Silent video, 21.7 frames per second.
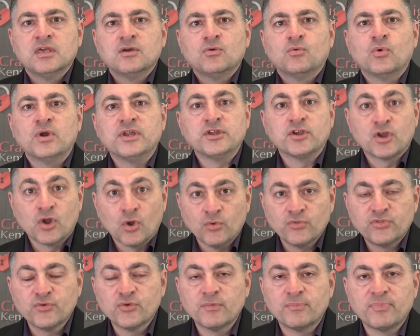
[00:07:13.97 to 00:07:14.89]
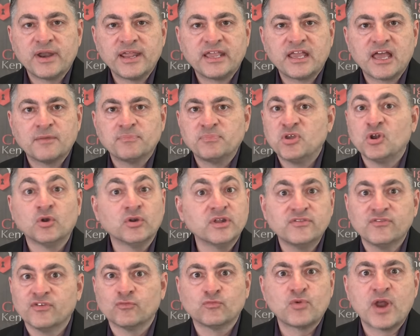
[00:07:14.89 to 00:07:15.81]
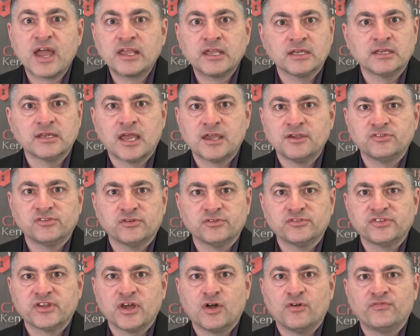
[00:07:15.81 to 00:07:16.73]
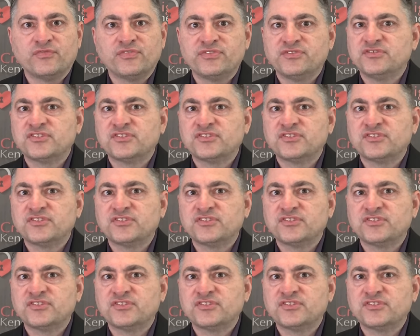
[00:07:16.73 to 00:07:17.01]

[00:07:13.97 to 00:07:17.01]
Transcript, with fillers: When you're going through a breakup, you don't even recognize yourself.